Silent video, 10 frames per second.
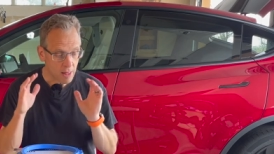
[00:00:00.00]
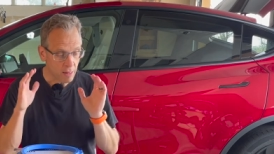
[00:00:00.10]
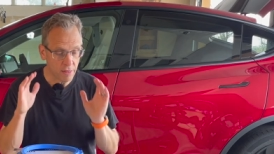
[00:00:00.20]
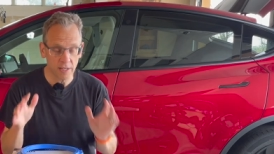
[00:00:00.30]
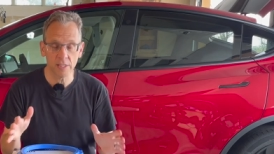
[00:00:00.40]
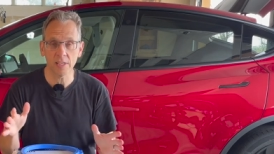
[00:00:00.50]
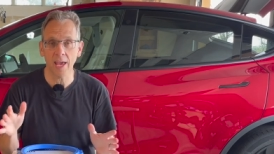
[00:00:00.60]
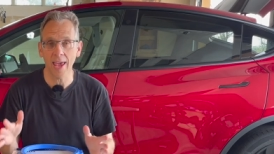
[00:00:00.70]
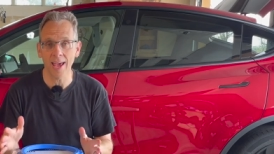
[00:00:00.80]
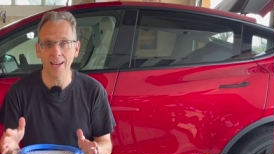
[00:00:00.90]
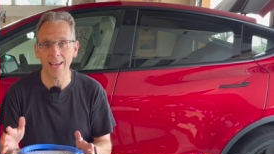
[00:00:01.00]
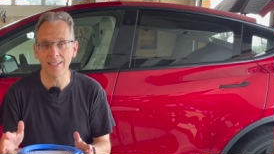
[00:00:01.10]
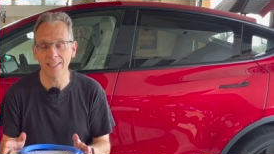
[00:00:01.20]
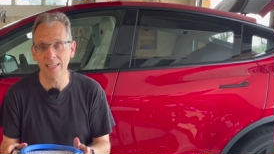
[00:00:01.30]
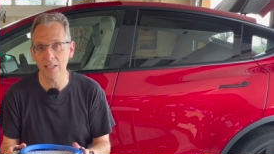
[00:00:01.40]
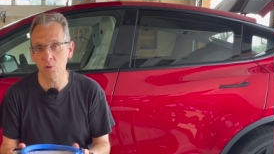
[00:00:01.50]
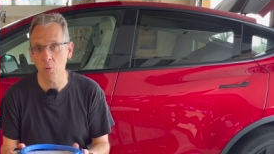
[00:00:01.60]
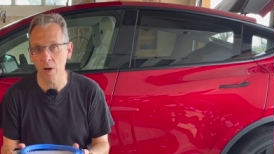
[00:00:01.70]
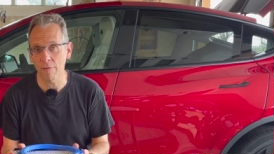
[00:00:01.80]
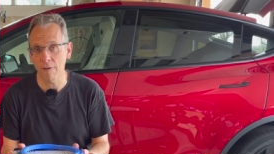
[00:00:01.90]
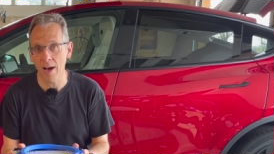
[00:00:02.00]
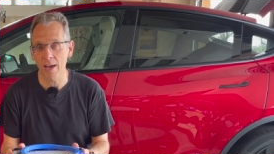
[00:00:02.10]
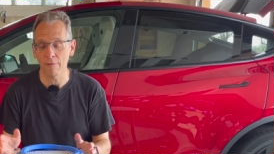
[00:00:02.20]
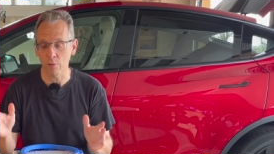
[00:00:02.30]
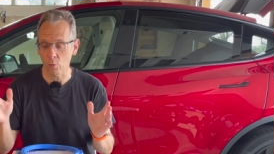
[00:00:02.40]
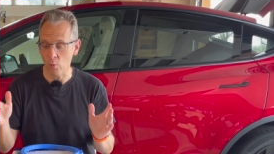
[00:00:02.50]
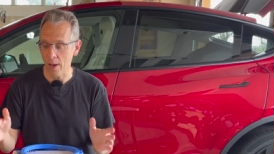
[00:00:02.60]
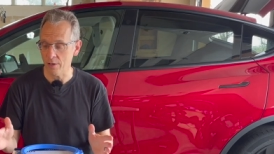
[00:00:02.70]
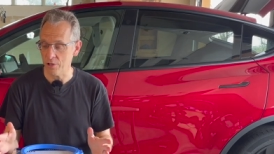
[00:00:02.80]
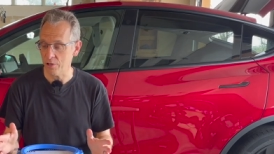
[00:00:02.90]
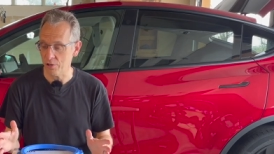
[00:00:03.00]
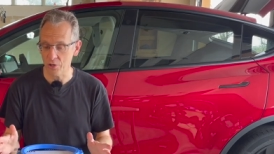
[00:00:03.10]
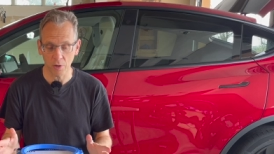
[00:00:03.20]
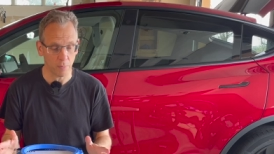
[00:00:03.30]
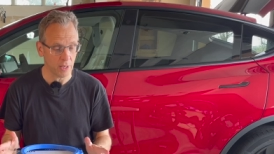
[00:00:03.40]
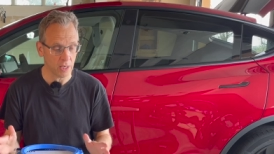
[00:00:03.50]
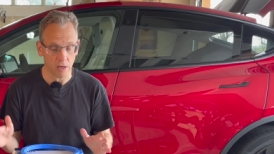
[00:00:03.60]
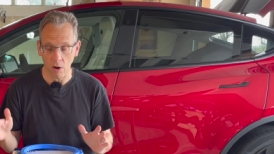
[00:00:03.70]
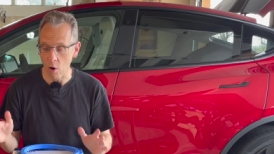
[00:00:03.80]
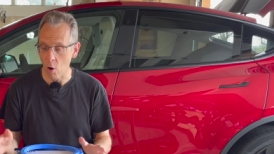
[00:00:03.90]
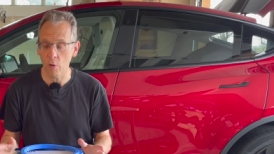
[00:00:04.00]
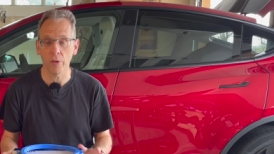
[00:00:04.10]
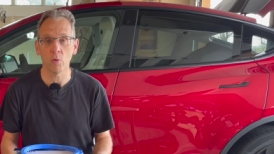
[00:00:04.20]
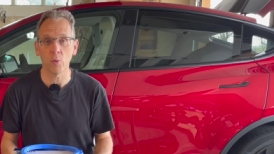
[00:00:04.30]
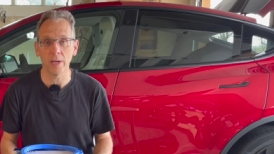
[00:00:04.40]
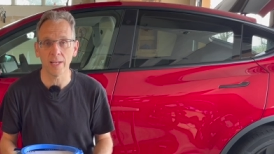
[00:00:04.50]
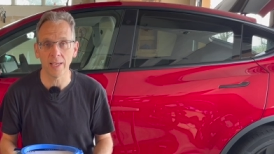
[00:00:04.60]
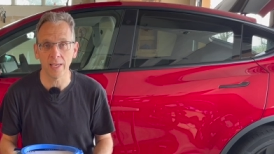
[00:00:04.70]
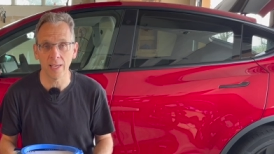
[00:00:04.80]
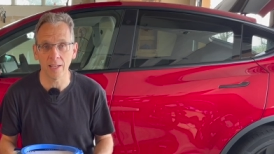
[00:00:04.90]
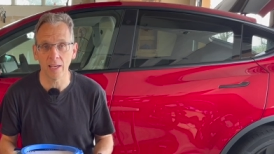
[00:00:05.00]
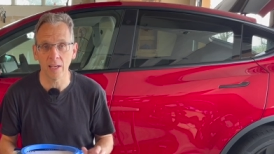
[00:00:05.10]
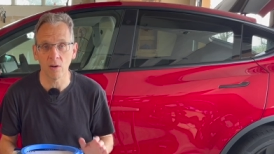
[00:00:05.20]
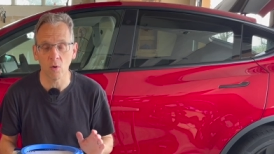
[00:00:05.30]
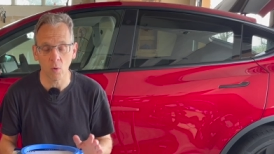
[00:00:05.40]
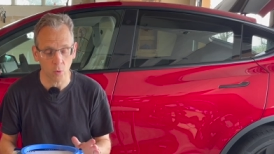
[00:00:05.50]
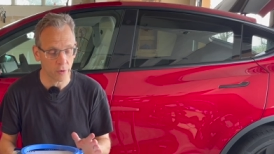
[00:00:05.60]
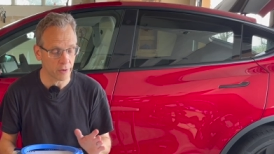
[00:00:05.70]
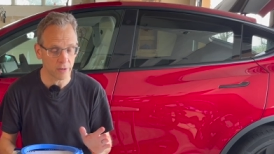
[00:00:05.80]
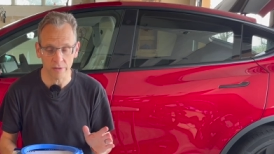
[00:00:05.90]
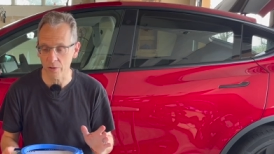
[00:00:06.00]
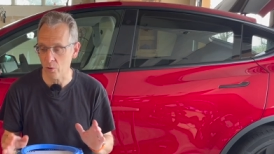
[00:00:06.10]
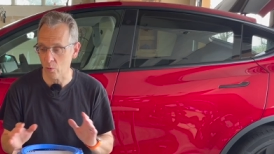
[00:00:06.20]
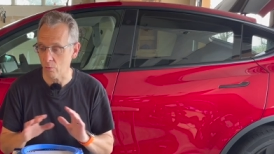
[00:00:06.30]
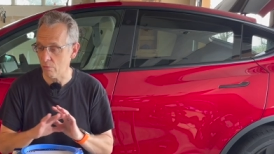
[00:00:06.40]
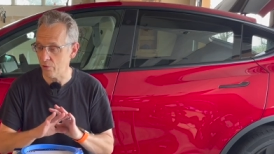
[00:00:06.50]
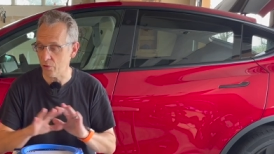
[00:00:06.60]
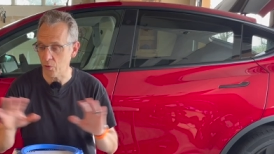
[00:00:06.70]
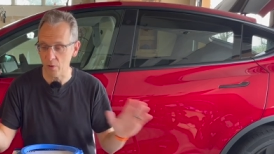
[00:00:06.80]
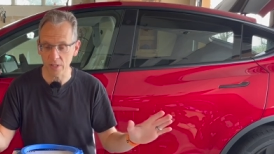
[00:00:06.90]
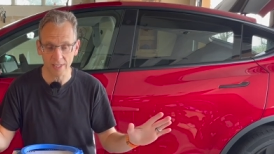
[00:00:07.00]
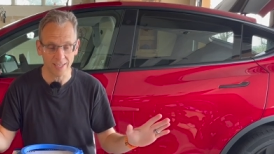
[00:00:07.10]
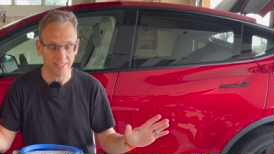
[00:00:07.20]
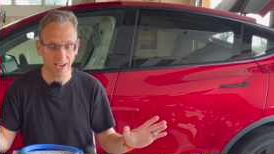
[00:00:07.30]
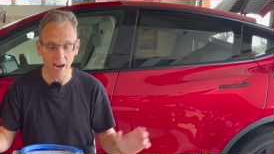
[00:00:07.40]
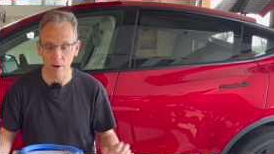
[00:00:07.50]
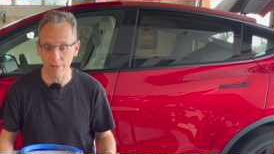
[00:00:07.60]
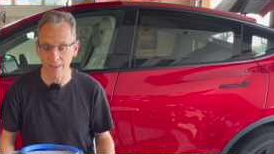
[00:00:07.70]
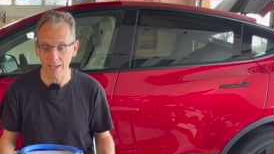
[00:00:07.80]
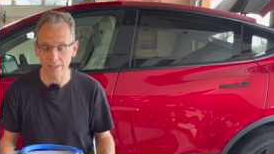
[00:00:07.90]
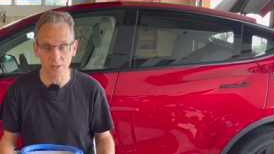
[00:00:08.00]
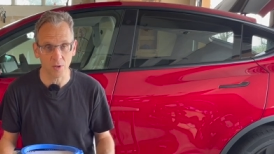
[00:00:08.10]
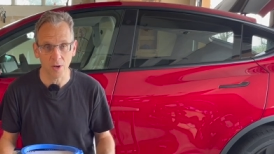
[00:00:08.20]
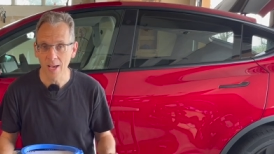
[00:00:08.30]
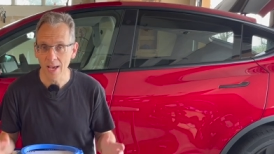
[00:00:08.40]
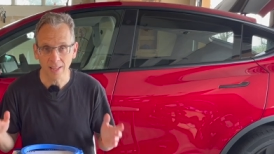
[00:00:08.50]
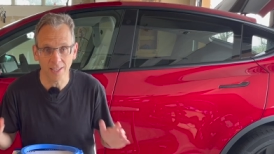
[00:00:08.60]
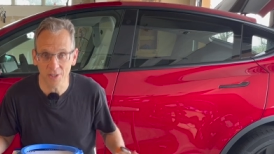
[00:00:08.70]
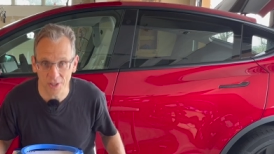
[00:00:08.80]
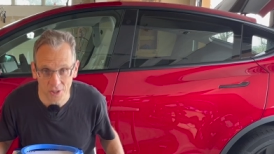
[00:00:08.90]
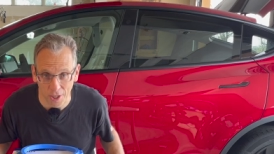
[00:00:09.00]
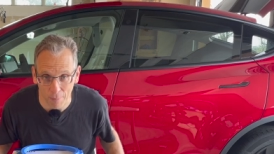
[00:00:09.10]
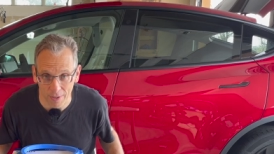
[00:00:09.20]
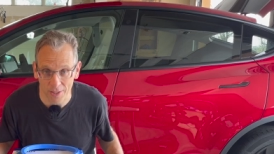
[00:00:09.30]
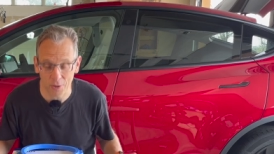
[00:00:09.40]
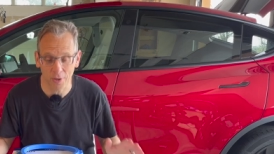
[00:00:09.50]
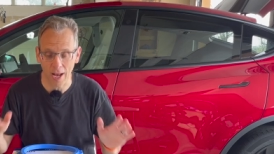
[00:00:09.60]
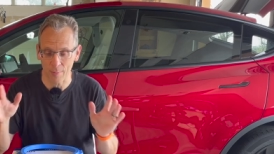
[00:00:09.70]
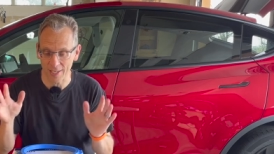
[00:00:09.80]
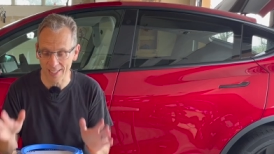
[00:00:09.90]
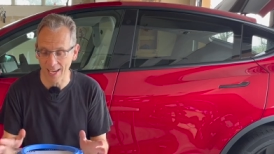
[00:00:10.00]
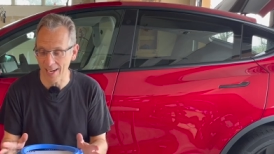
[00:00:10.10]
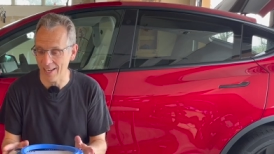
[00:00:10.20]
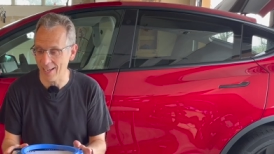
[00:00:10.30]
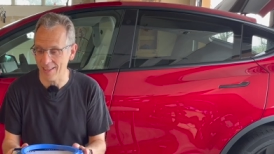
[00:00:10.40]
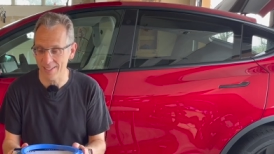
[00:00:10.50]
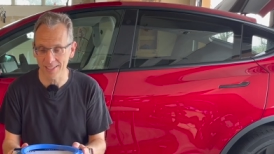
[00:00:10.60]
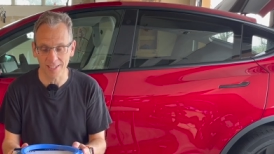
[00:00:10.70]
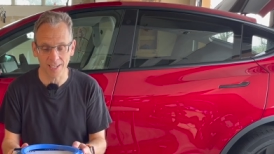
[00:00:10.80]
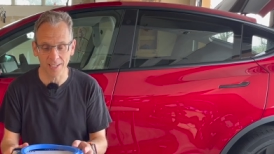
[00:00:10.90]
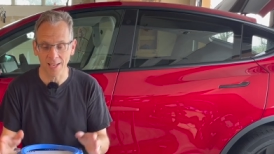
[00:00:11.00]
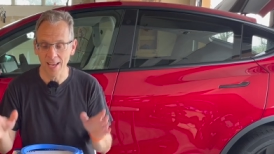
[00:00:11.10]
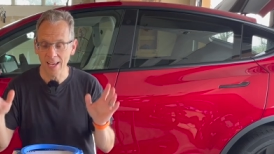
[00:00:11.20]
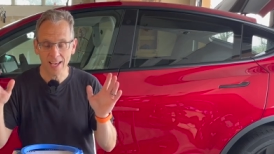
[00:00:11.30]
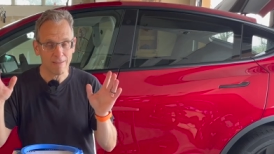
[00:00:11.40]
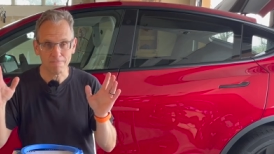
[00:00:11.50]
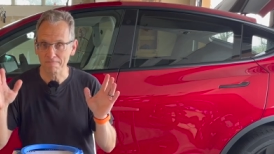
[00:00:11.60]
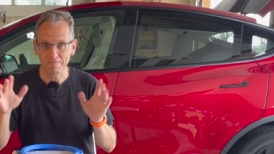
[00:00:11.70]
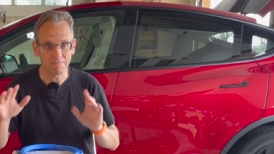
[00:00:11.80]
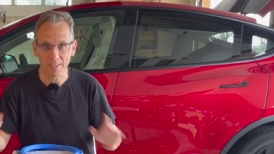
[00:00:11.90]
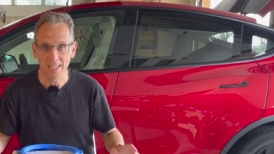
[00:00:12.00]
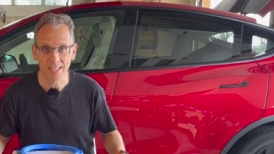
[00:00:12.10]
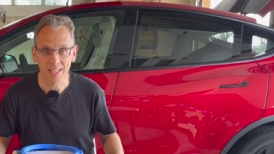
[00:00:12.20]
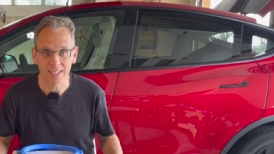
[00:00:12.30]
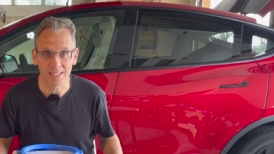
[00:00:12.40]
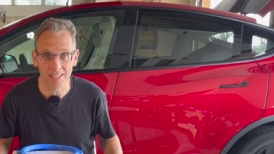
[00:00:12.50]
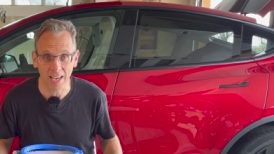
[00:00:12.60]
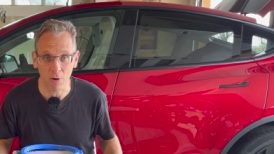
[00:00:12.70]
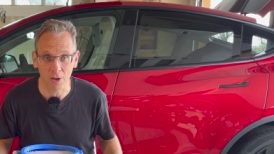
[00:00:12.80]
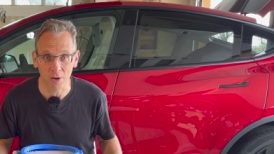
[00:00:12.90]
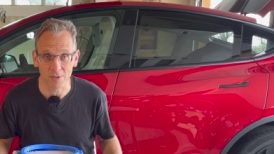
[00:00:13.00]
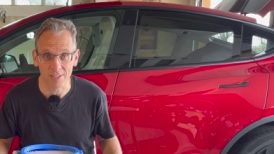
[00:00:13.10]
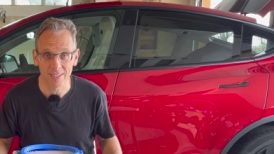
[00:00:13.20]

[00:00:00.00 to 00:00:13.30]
This and a T twenty-five wrench should be all that we need in order to do this entire thing. So let's just jump into it. I'm excited to get this done. Let's see how it goes.